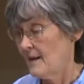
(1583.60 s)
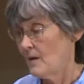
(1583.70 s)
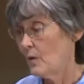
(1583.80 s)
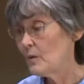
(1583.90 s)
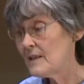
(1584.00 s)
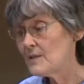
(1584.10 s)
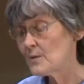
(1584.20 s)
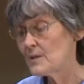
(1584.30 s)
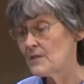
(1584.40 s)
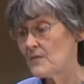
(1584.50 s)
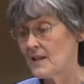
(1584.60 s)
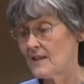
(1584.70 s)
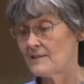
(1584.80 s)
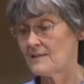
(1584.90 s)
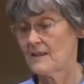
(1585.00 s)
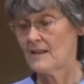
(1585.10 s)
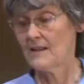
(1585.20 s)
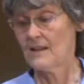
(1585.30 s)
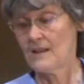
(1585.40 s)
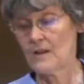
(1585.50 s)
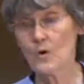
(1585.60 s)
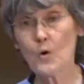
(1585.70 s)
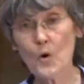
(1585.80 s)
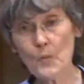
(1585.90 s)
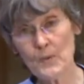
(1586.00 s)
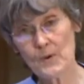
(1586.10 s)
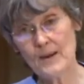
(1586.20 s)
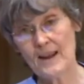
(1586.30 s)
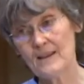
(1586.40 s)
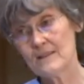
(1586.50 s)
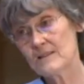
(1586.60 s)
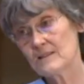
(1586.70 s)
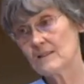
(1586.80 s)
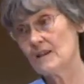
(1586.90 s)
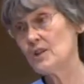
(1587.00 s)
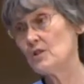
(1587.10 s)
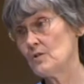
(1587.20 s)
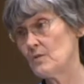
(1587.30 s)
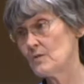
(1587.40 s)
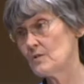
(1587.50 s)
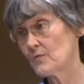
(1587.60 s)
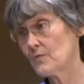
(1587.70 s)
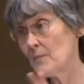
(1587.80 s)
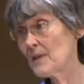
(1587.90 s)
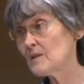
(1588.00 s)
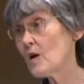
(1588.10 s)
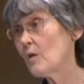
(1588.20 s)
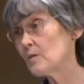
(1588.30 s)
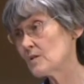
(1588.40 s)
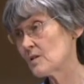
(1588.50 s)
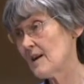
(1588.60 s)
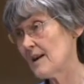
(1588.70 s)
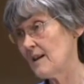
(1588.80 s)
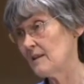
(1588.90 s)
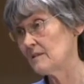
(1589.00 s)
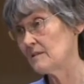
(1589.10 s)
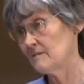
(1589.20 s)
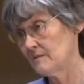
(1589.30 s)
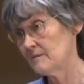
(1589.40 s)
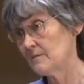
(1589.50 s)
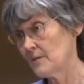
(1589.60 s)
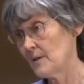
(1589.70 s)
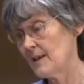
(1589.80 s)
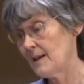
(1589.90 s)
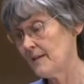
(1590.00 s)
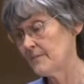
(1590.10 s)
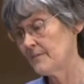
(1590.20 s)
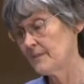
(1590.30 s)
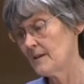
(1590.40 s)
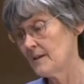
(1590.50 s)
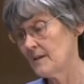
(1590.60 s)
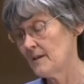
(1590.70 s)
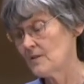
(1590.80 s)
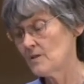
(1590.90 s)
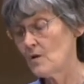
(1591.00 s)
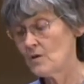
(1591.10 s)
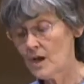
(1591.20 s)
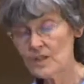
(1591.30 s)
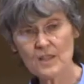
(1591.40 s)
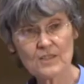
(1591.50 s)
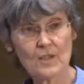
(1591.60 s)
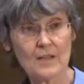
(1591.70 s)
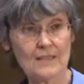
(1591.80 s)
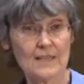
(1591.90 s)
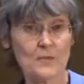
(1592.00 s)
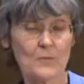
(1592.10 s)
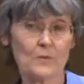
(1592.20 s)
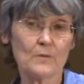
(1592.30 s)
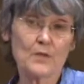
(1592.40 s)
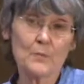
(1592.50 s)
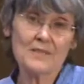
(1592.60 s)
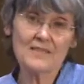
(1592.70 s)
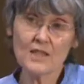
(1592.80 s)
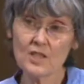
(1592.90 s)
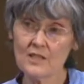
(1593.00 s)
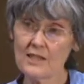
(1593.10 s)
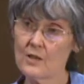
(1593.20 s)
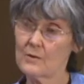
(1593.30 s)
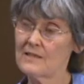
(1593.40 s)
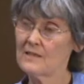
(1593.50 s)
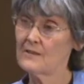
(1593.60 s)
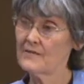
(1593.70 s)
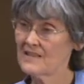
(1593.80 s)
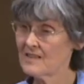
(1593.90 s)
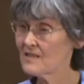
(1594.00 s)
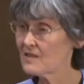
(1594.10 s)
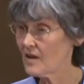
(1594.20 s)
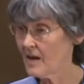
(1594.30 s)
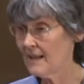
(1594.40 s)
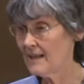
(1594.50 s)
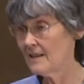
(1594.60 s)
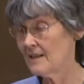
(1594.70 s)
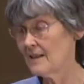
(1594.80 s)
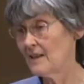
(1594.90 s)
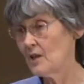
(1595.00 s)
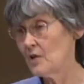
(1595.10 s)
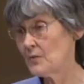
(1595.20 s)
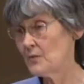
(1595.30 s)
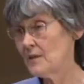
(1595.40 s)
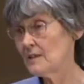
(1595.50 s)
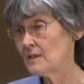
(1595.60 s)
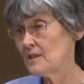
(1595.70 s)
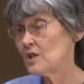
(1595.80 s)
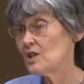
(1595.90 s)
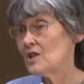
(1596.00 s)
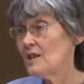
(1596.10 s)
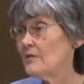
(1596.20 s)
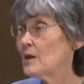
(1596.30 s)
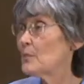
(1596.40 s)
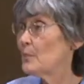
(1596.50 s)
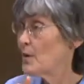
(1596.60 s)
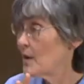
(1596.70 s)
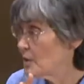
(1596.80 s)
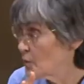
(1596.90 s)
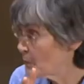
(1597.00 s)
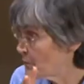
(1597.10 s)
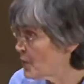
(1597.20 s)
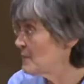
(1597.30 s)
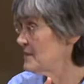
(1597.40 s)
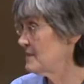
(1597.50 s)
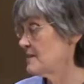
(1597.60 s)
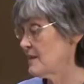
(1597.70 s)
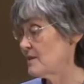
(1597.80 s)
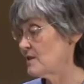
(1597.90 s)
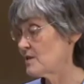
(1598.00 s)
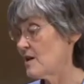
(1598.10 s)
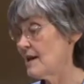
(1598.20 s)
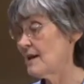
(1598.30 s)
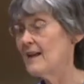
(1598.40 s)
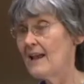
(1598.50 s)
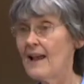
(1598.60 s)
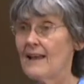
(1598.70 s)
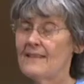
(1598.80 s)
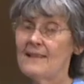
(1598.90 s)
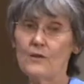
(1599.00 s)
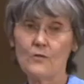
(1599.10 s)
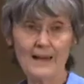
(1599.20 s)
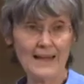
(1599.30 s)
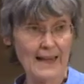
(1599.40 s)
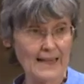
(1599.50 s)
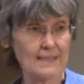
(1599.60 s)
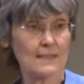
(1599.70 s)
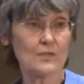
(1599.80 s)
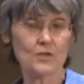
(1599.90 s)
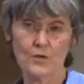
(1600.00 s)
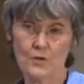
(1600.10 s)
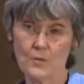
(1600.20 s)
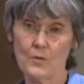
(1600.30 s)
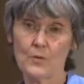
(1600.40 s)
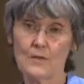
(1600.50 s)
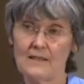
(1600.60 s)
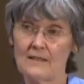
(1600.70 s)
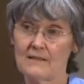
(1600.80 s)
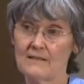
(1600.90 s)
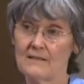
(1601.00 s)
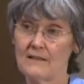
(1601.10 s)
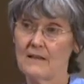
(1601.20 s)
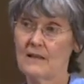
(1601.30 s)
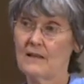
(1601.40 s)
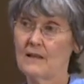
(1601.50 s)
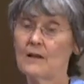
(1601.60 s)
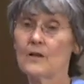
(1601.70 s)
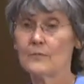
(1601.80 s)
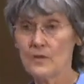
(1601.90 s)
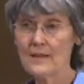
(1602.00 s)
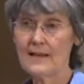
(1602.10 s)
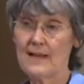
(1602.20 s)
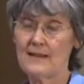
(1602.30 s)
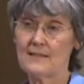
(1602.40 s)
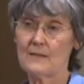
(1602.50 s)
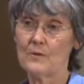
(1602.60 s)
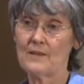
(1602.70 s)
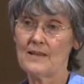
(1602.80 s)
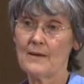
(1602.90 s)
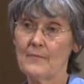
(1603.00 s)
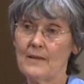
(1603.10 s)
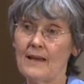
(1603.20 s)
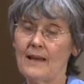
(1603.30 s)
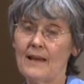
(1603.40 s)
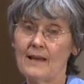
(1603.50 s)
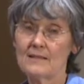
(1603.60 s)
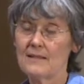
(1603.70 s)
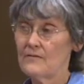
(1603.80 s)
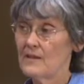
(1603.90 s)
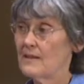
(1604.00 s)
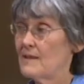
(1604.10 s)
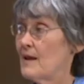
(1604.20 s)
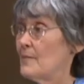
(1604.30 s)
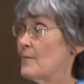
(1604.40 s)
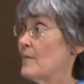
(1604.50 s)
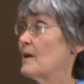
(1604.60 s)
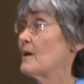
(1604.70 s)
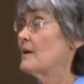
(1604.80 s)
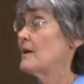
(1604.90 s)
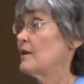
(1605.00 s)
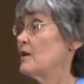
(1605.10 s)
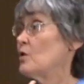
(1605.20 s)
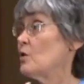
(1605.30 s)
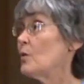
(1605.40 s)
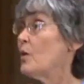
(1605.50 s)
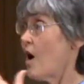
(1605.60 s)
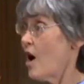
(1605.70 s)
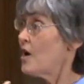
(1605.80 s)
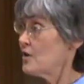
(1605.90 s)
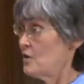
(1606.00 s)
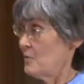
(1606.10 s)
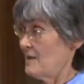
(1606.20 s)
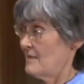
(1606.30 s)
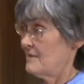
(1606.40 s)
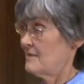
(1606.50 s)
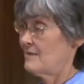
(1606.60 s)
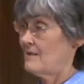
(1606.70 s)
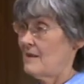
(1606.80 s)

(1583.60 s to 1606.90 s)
All these sorts of things incorporate issues from that whole triangle. Okay. So not just content, but also positioning yourself as a scholar in your field and achieving your purposes as a scholar, and then relating to your audience, communicating with them and giving them your arguments,